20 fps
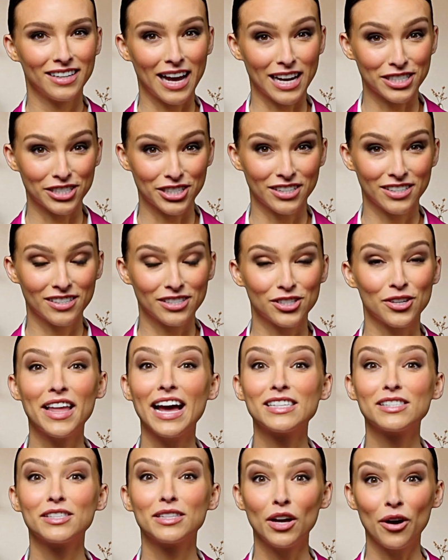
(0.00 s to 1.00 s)
Gotcha. So
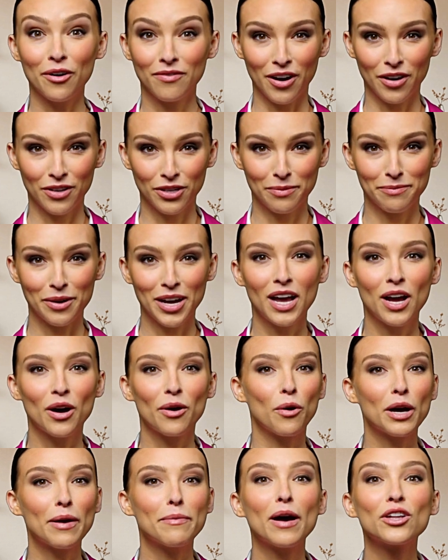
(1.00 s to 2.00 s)
that's low volume.
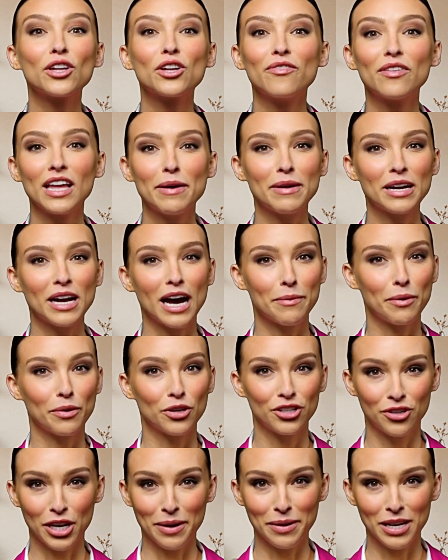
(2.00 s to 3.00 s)
What about euvolemic
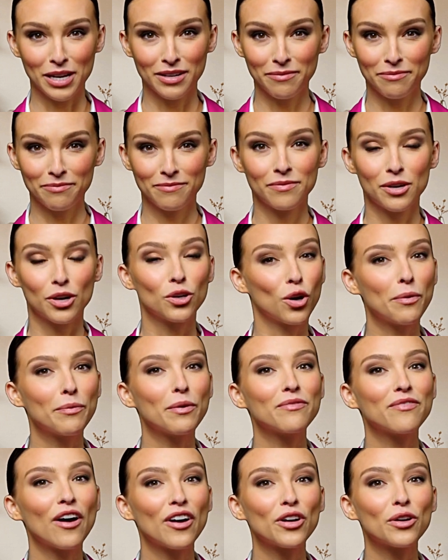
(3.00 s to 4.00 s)
hyponatremia?
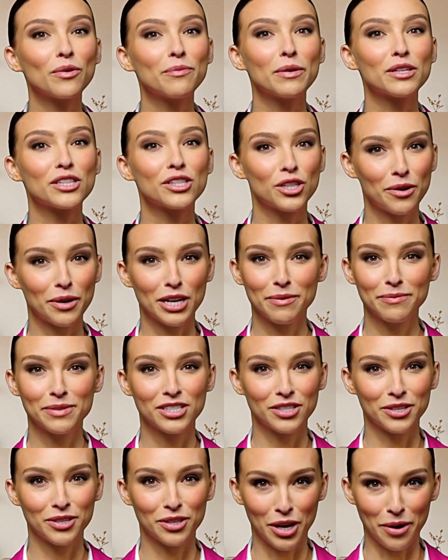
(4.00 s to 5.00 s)
Normal volume, but sodium
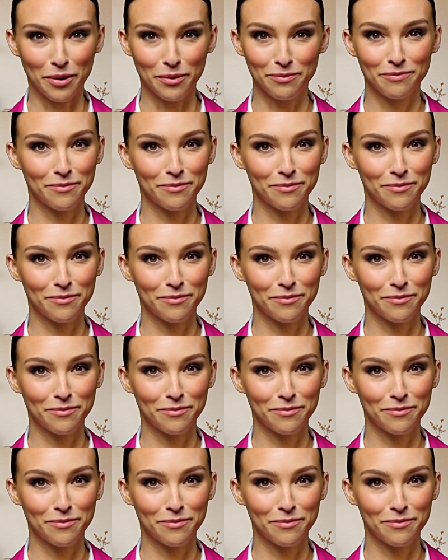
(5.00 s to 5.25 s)
still low.